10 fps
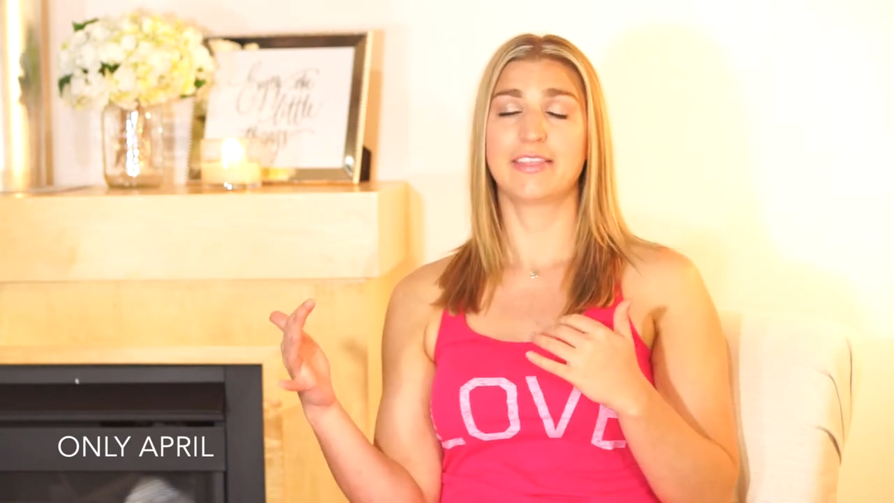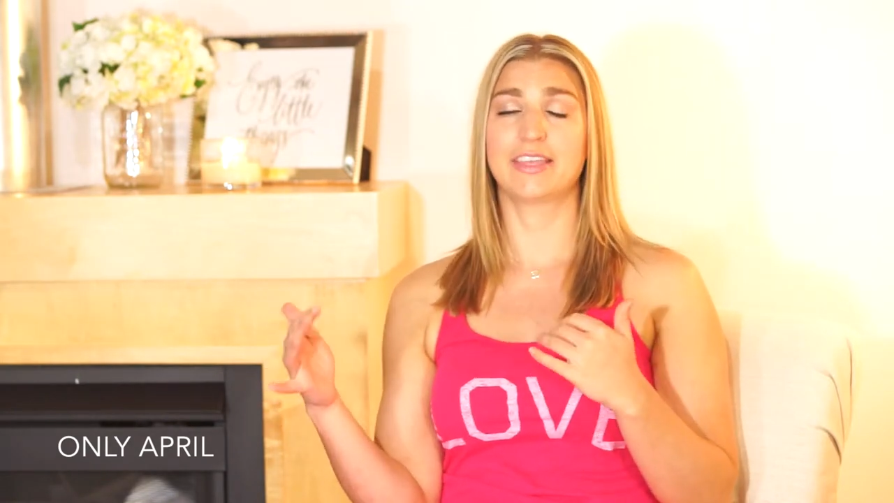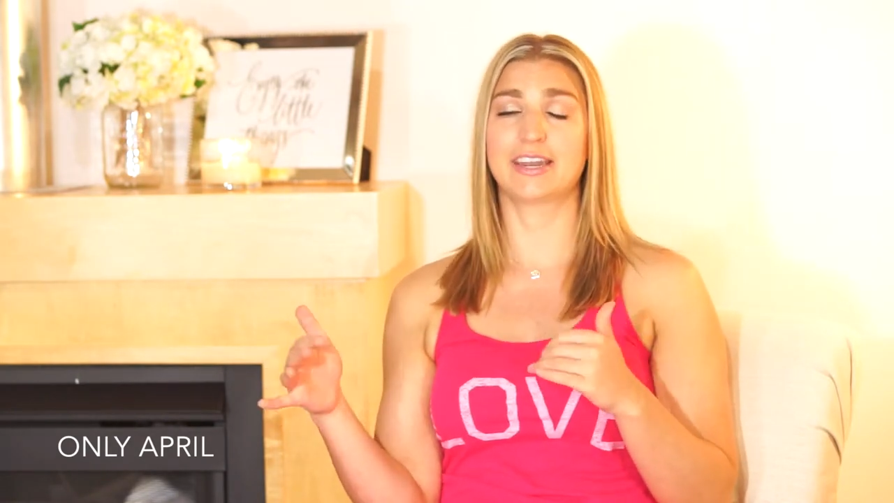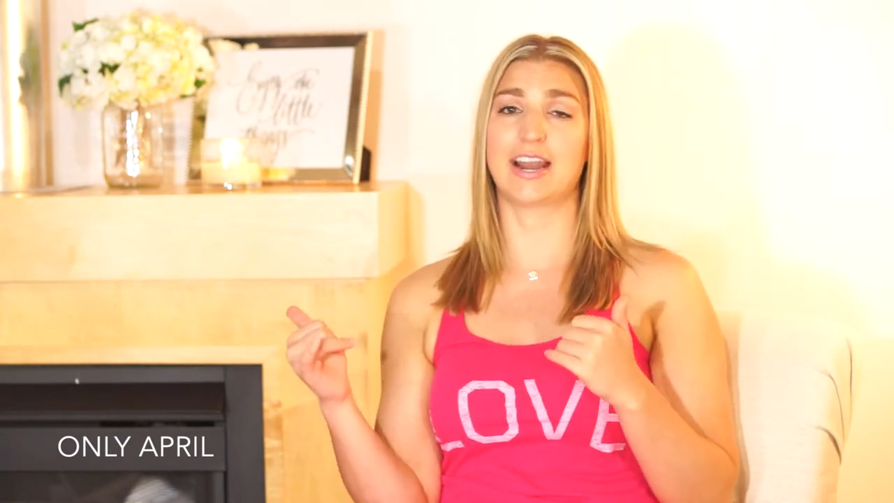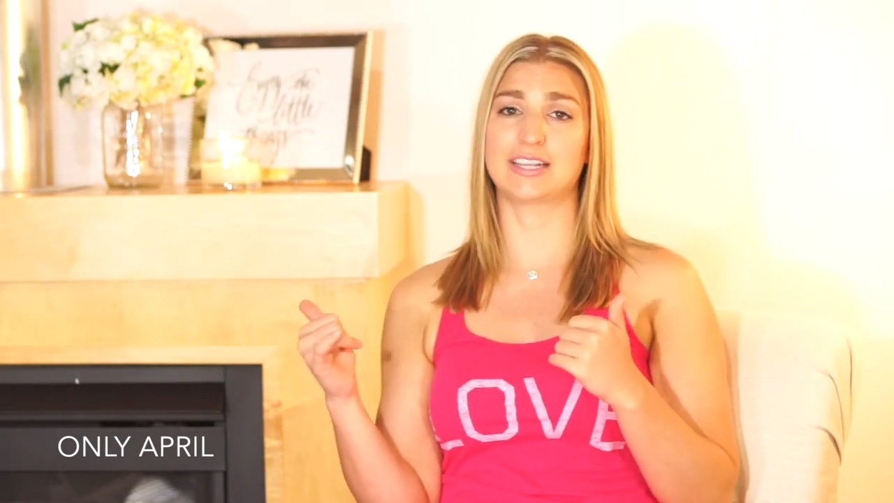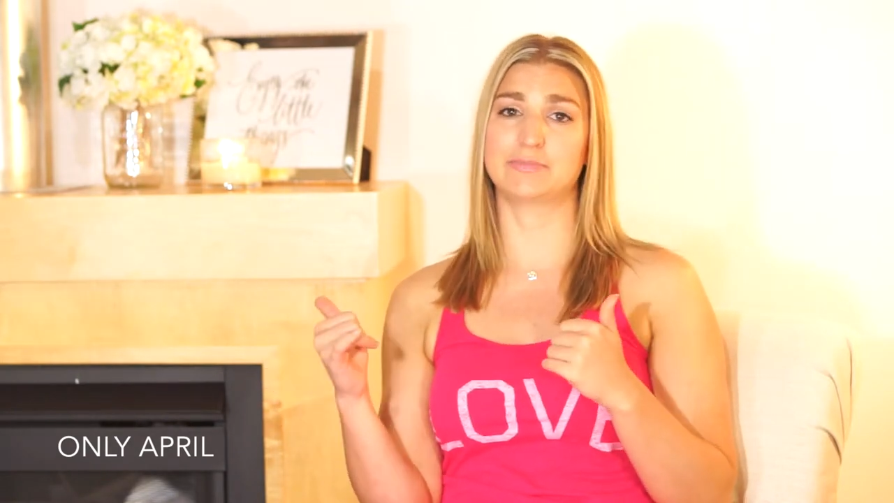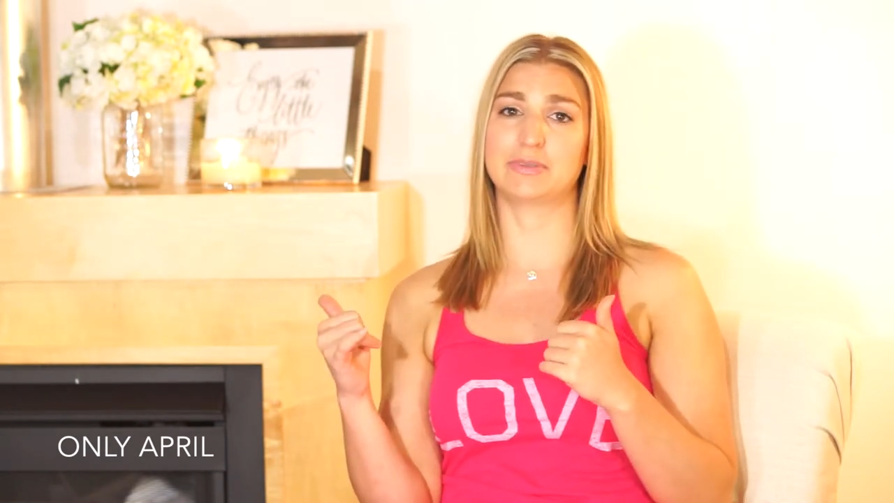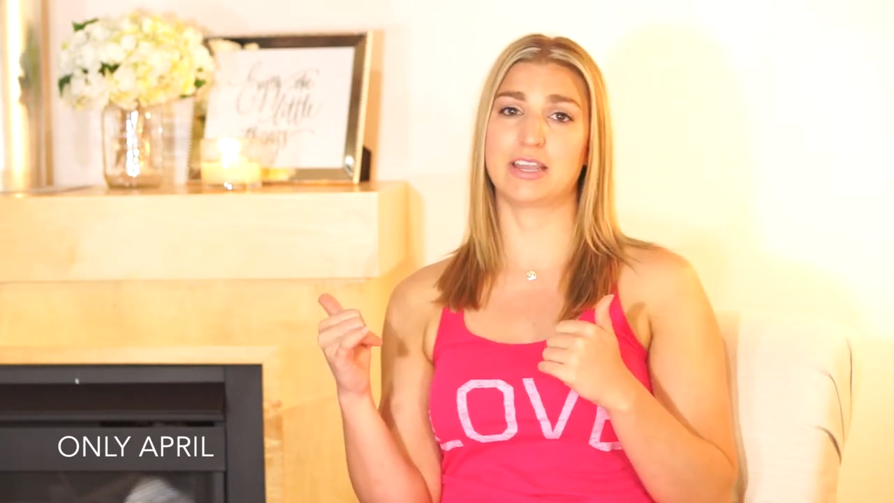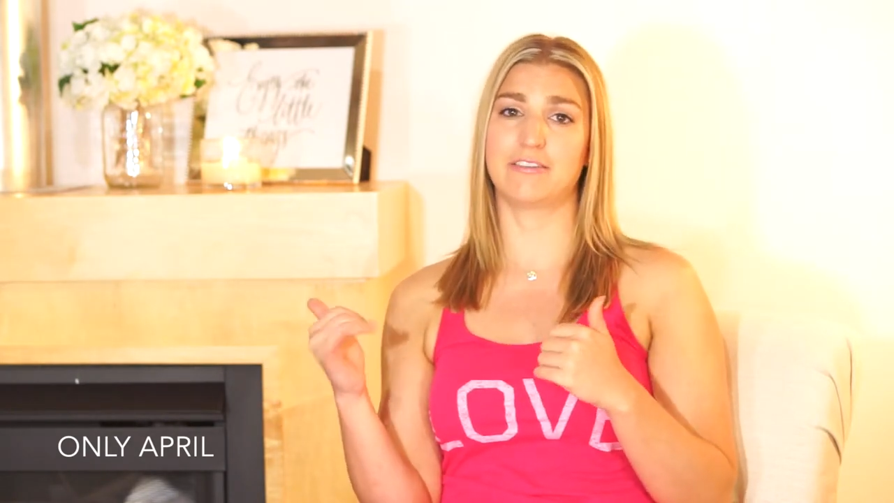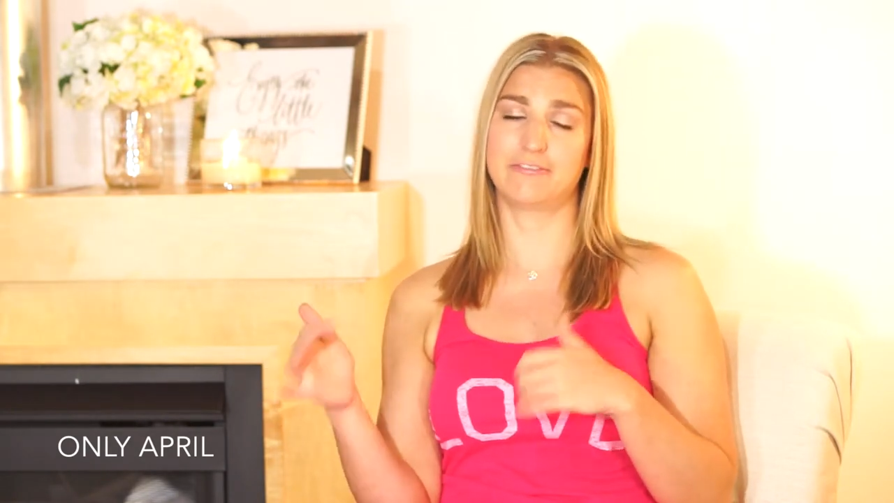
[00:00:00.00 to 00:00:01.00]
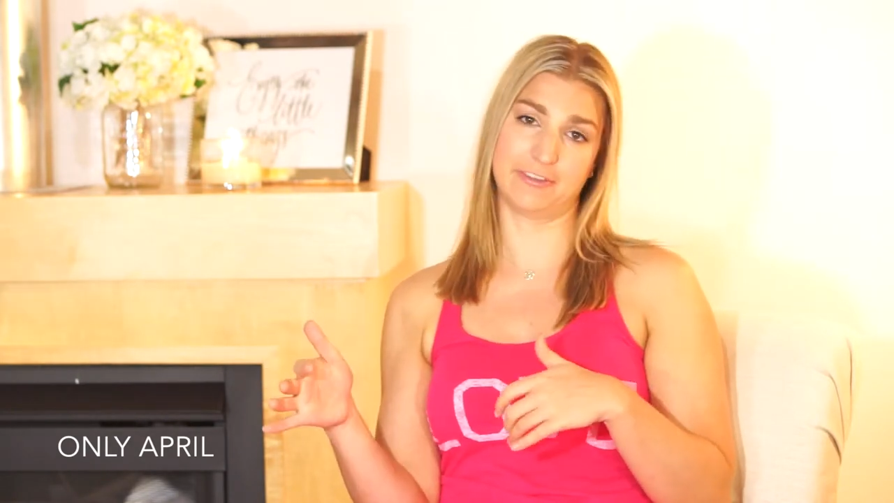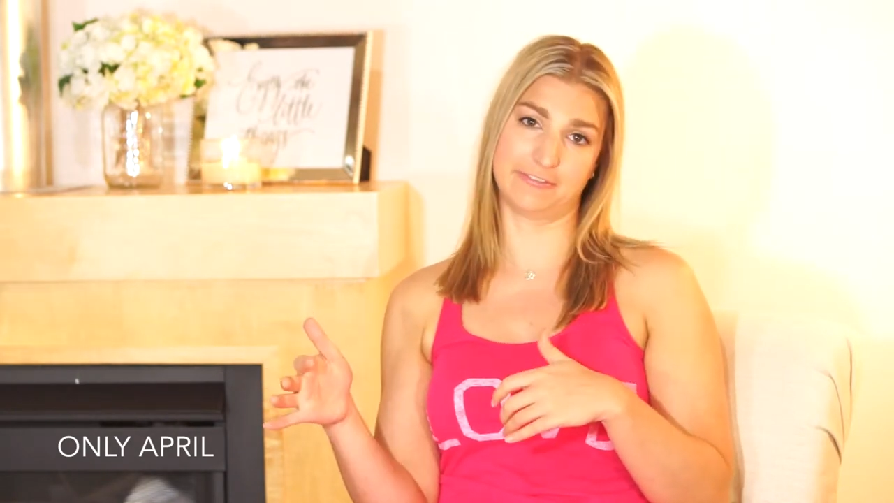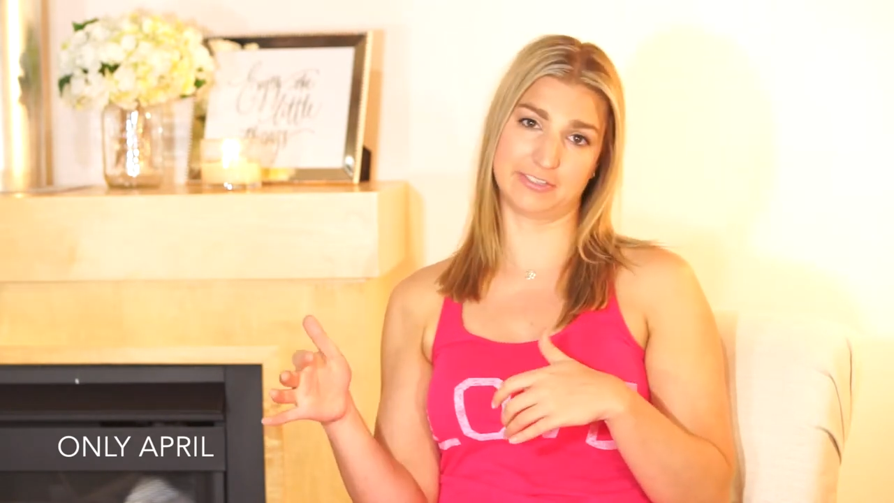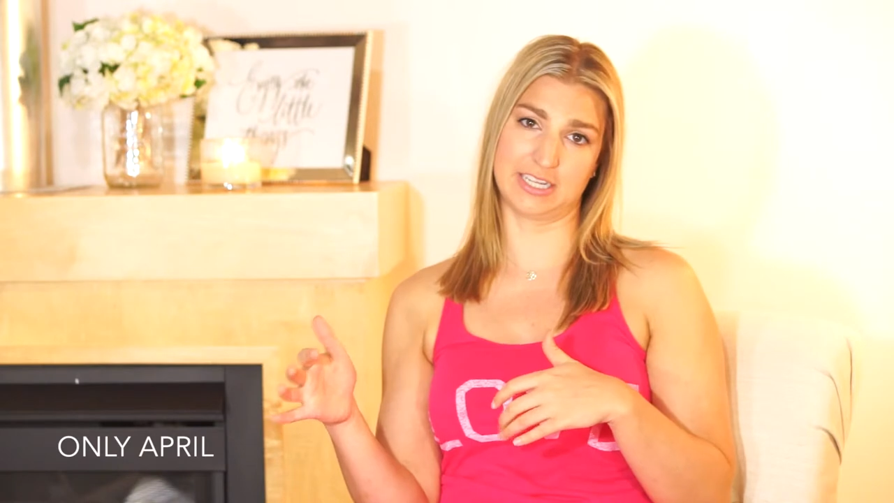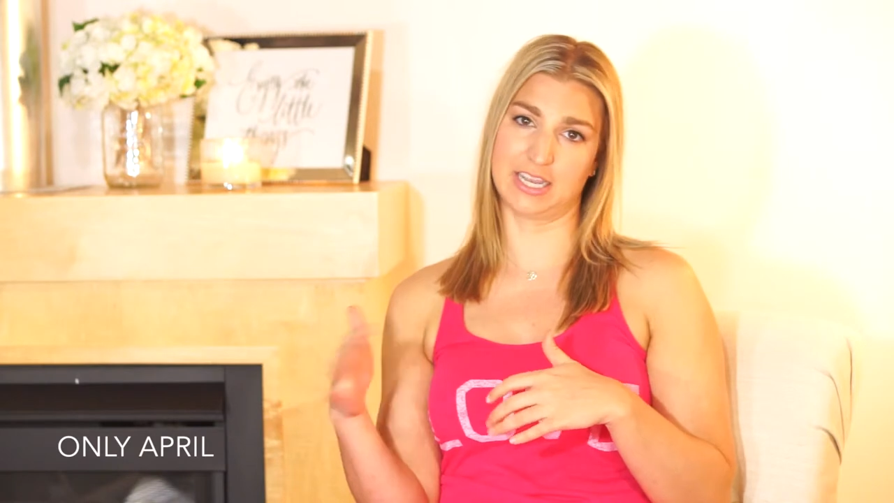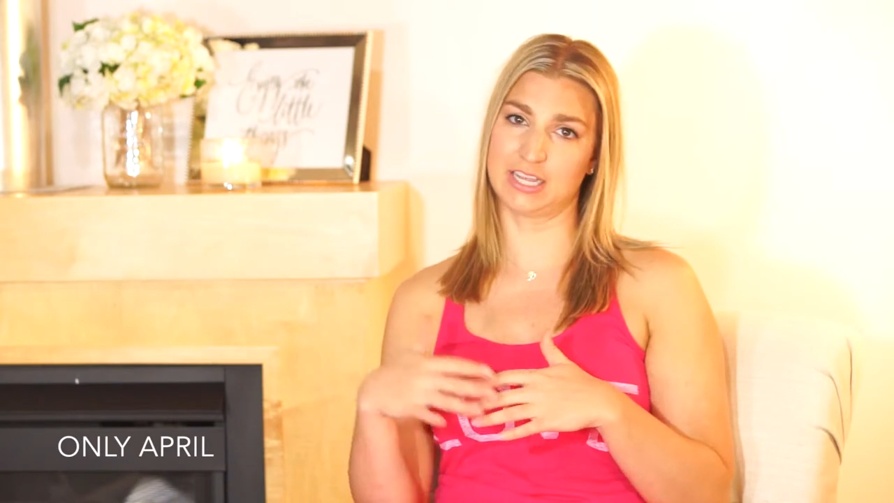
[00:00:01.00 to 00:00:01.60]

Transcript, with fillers: than an SPF 50.